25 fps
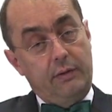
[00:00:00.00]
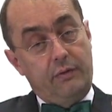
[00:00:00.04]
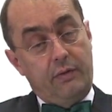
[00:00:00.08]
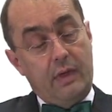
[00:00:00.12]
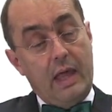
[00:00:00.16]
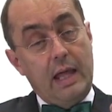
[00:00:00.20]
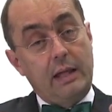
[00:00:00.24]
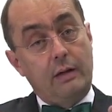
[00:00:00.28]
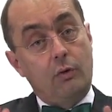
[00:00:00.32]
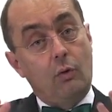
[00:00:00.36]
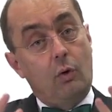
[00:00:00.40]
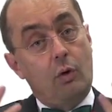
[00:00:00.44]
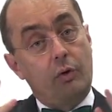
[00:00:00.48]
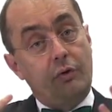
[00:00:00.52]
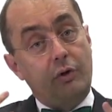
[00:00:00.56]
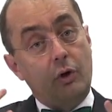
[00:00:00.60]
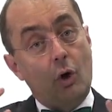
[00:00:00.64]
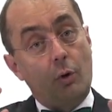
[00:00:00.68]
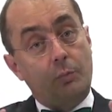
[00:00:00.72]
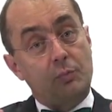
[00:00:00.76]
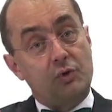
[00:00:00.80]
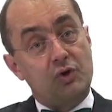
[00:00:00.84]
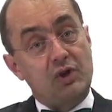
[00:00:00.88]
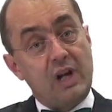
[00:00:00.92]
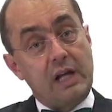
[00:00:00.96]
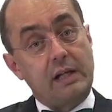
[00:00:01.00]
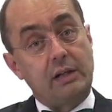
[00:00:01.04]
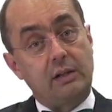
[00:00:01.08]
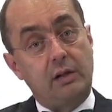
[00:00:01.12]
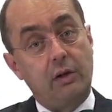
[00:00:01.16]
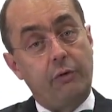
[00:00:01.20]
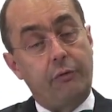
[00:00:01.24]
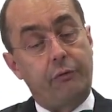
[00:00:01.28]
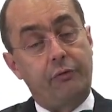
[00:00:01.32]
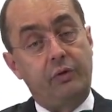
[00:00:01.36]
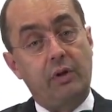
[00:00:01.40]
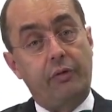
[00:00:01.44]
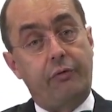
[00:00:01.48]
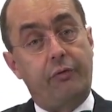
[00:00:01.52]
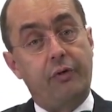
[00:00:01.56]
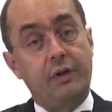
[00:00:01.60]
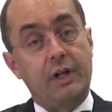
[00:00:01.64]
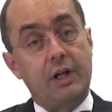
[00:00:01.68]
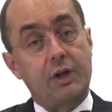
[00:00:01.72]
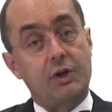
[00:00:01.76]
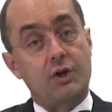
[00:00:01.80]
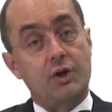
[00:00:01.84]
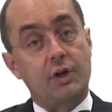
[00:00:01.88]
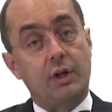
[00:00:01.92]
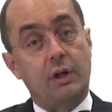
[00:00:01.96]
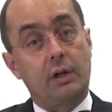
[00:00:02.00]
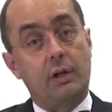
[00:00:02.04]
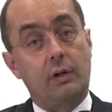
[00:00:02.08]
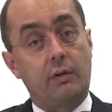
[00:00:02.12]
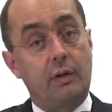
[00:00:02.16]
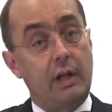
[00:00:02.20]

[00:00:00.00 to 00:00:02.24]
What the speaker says: the objective definition